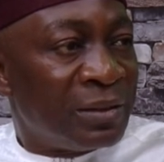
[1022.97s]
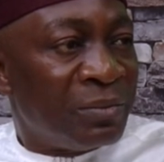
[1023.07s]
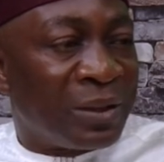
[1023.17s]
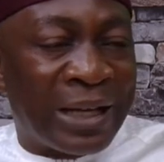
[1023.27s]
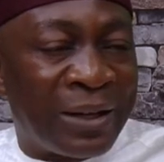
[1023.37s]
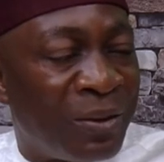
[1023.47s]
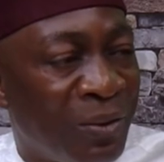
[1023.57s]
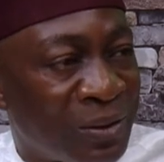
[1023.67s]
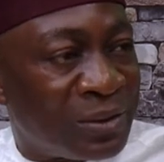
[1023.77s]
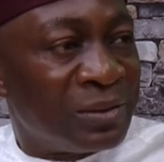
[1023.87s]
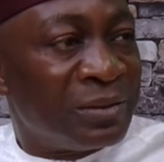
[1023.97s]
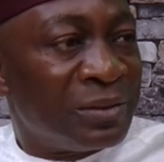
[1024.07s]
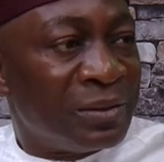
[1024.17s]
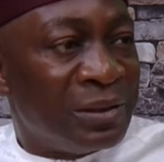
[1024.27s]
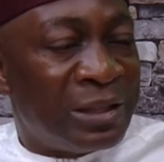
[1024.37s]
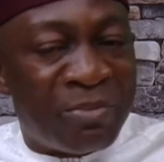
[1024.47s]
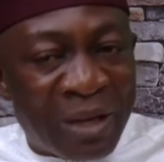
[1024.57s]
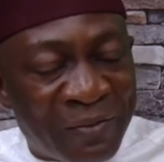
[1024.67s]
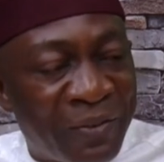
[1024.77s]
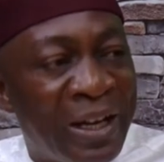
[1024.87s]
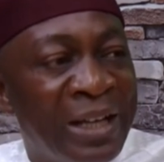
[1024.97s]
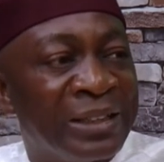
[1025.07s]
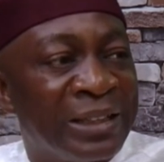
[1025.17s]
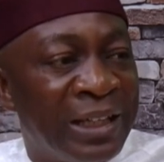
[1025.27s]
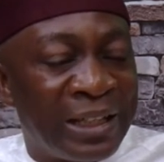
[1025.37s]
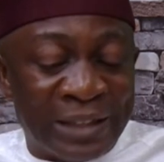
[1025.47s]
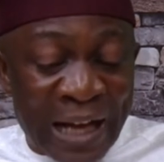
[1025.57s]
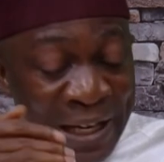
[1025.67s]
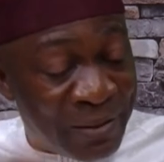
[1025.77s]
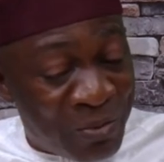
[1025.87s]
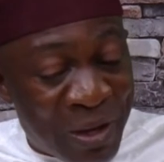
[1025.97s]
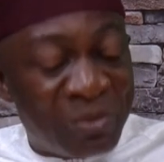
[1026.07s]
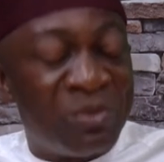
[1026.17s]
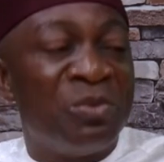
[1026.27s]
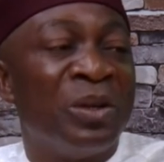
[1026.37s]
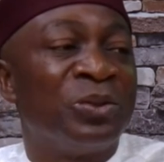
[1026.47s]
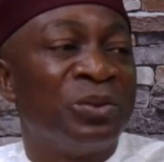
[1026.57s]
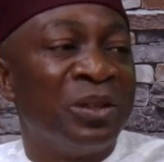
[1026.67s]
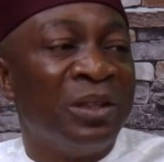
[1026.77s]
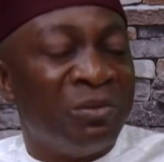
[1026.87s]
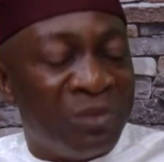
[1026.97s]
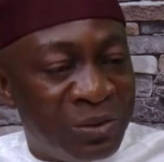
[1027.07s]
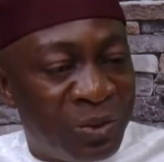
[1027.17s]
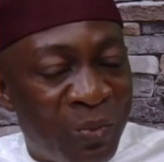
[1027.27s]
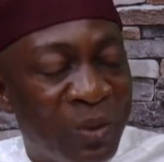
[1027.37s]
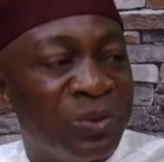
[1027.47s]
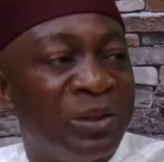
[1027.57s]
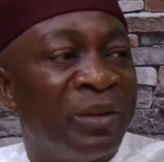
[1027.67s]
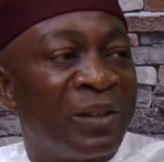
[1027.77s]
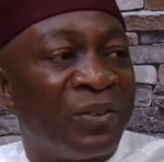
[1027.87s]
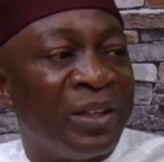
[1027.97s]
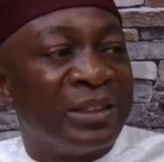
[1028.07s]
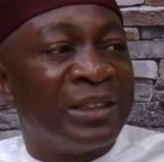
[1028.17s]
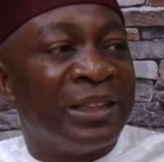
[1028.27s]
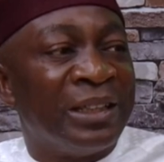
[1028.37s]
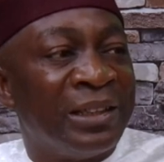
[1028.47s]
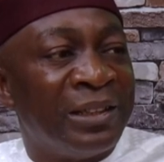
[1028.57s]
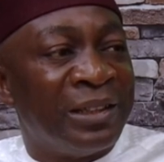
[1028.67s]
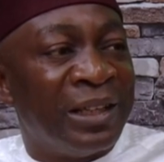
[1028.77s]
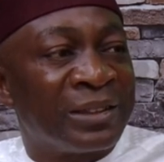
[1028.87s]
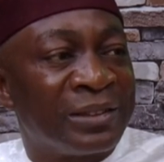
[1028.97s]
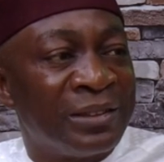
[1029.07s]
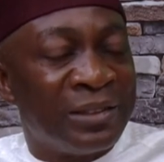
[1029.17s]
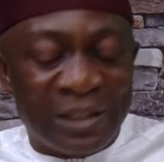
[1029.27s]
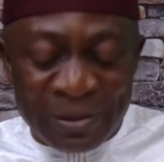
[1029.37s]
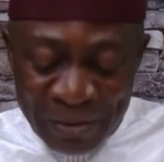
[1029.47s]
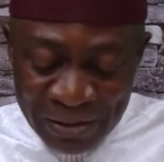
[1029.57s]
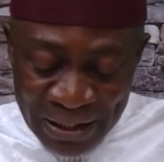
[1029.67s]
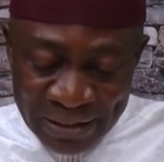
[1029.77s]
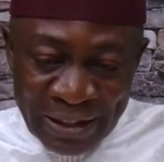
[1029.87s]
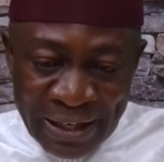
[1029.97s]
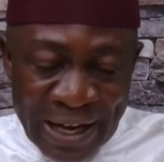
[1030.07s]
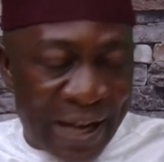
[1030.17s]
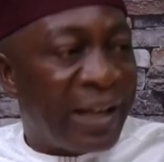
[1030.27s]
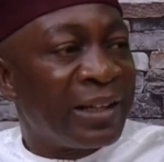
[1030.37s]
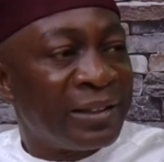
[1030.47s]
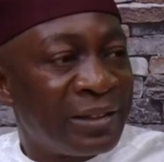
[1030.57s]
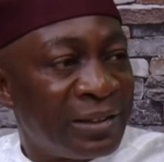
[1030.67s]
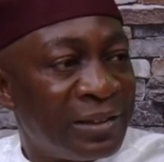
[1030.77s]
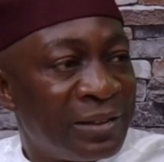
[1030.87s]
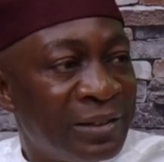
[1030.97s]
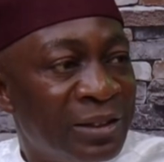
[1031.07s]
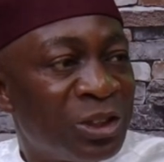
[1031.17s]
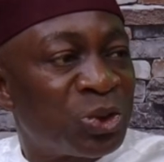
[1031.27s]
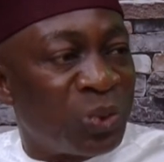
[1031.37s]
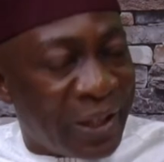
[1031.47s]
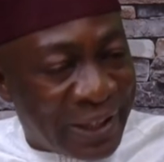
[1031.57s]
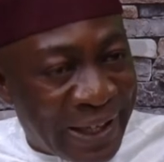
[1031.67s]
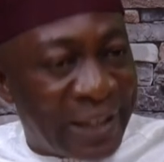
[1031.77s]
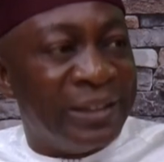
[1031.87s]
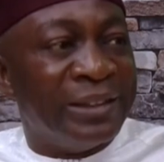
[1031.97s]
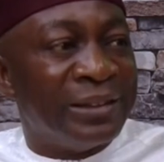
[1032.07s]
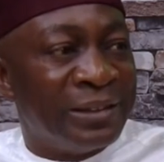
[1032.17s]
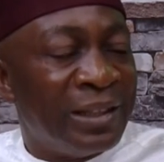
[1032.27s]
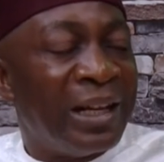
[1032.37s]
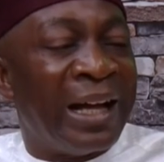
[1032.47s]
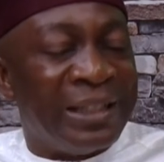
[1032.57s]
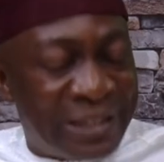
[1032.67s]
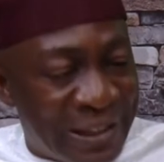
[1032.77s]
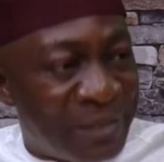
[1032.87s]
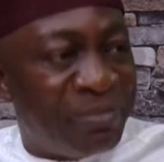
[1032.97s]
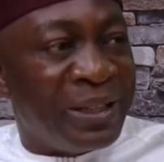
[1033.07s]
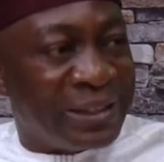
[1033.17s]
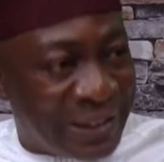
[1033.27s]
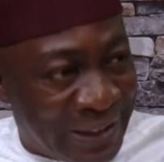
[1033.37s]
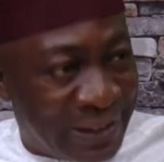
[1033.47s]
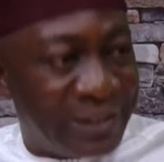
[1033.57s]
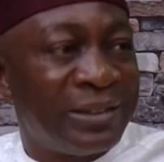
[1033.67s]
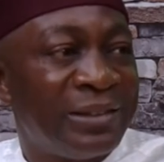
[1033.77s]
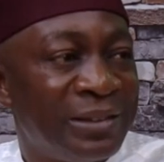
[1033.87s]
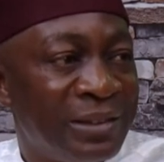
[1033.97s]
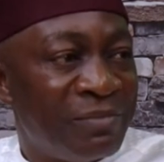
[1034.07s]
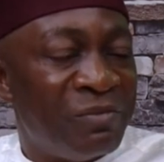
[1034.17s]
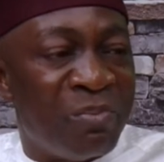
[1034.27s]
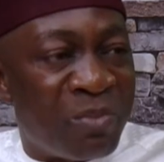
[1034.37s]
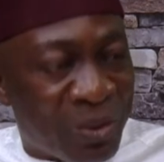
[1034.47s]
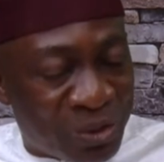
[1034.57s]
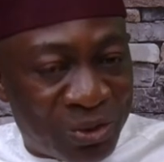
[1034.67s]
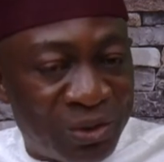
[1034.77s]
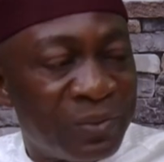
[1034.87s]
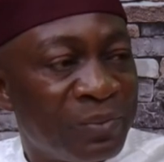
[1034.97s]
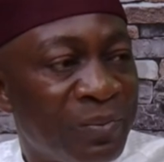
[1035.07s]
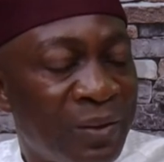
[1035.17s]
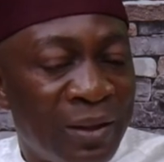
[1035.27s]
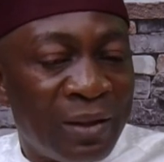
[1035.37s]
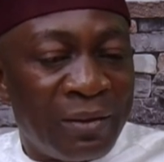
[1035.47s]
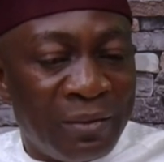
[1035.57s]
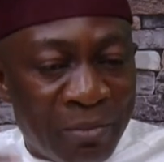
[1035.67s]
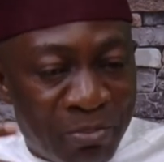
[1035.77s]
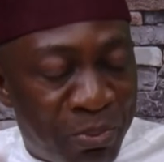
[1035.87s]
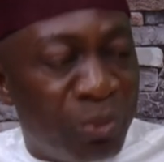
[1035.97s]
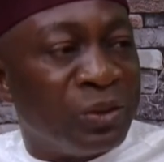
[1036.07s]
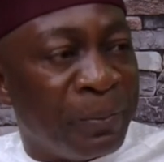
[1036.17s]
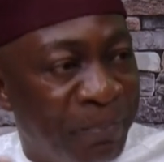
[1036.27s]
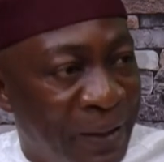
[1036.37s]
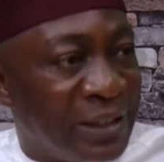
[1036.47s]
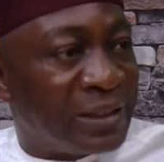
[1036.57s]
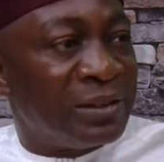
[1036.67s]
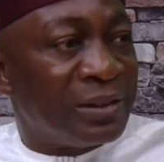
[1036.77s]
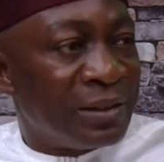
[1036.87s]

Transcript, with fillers: we cannot demand for anything less. And when we want to, we don't want to demand for anything less. It means that here stoically and deliberately, we must put in place